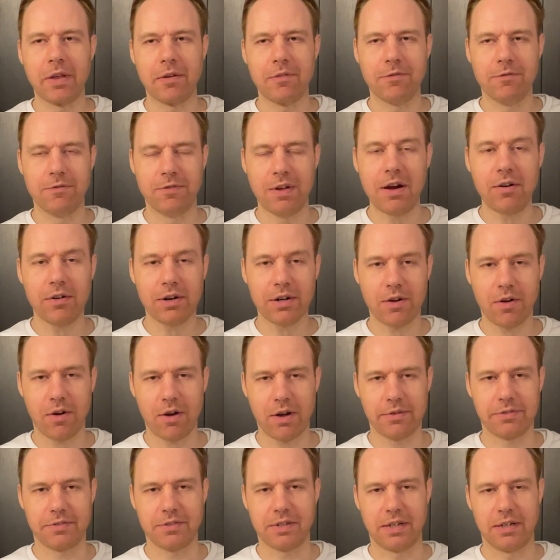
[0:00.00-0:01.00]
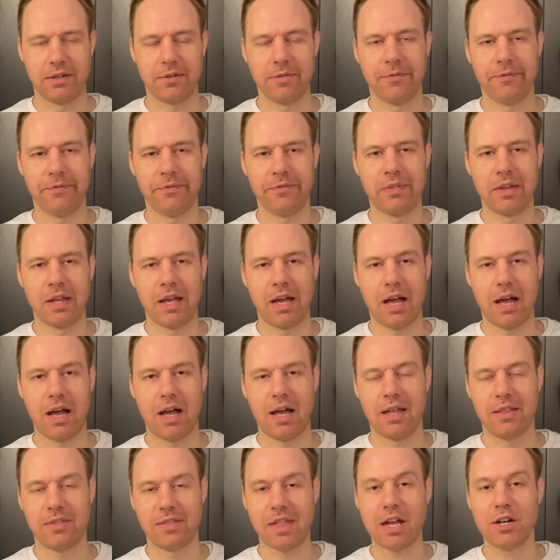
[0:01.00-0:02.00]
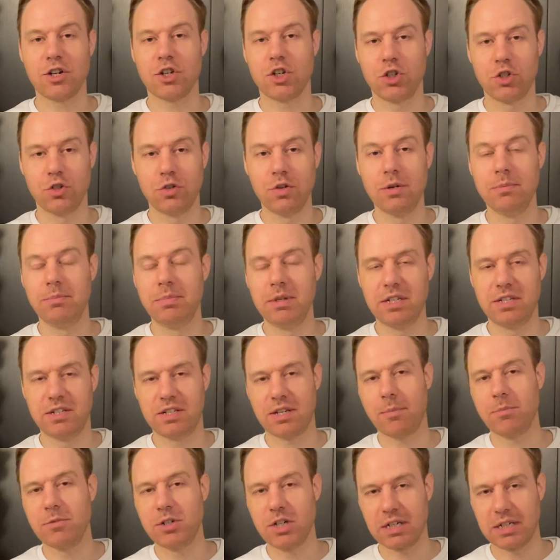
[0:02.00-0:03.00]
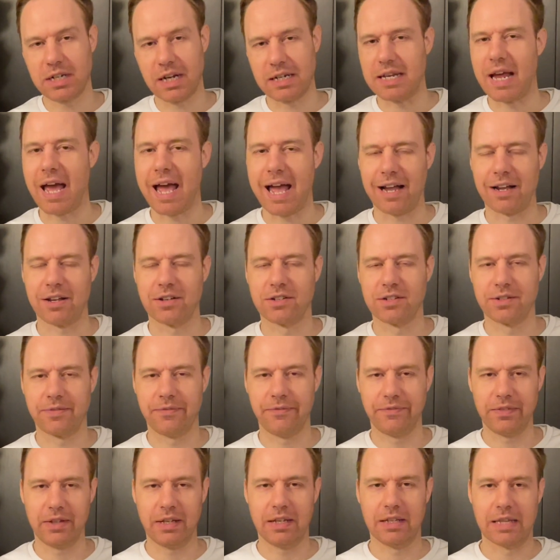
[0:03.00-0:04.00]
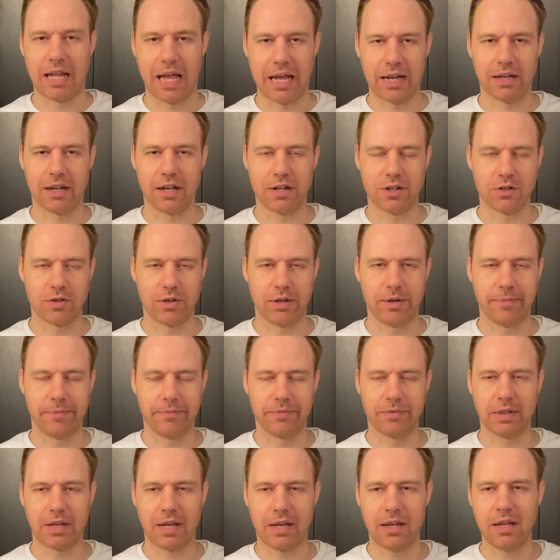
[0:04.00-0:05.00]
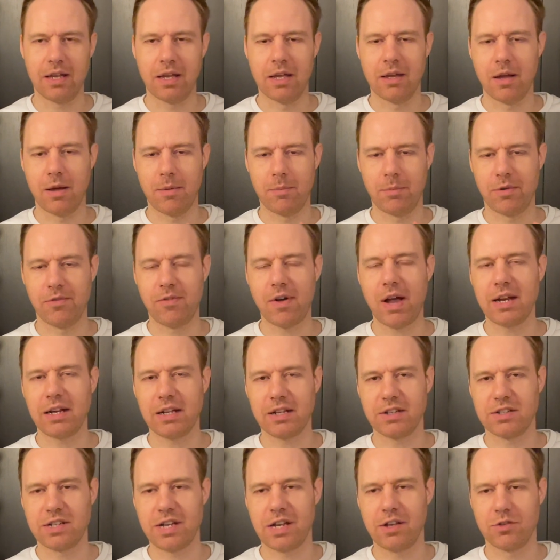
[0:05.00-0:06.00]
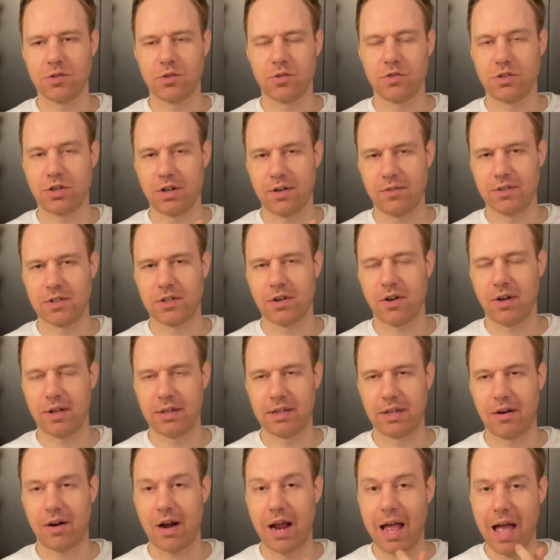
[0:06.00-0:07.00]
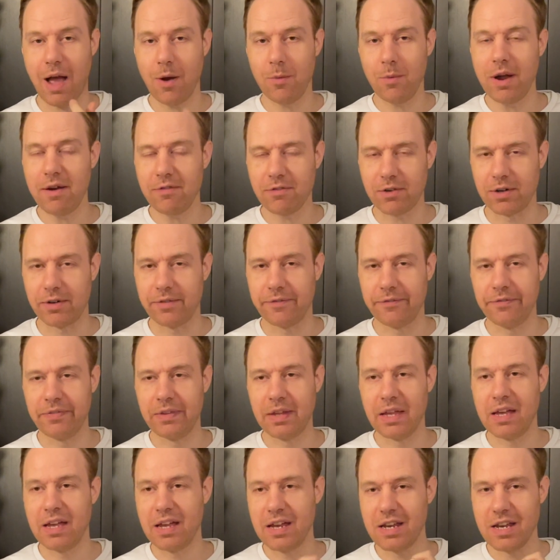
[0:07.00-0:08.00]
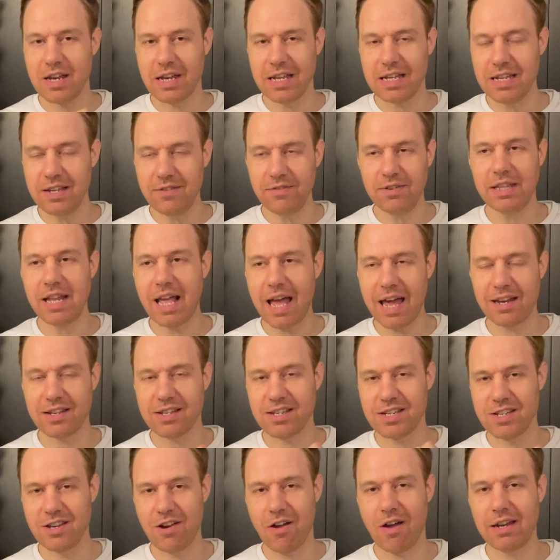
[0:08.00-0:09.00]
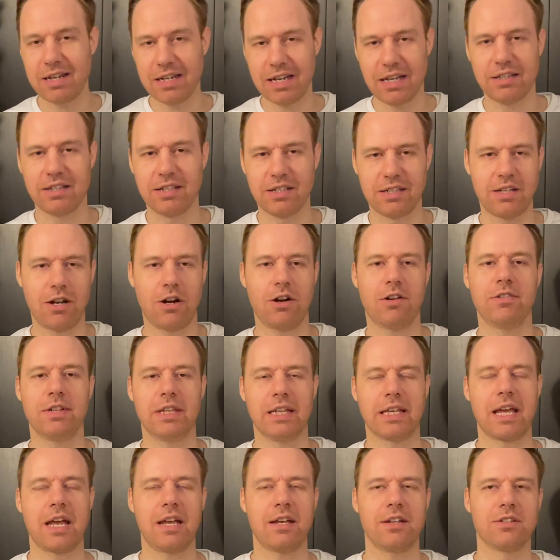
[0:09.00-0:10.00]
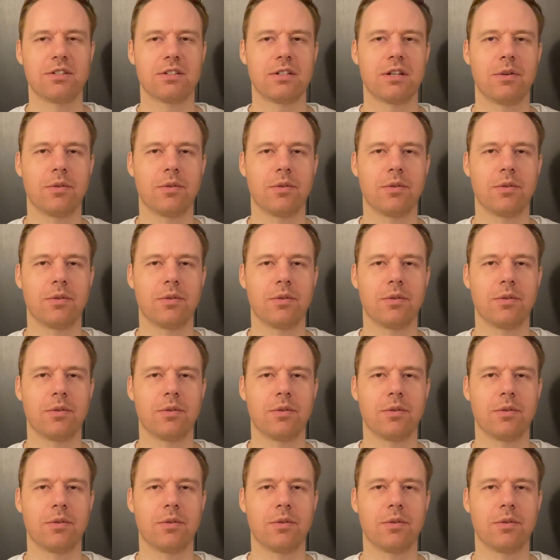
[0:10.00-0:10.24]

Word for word: Very often, uh, that should be subject to tax in that country, okay? Providing sales or service on there. However, even that is not necessarily the case,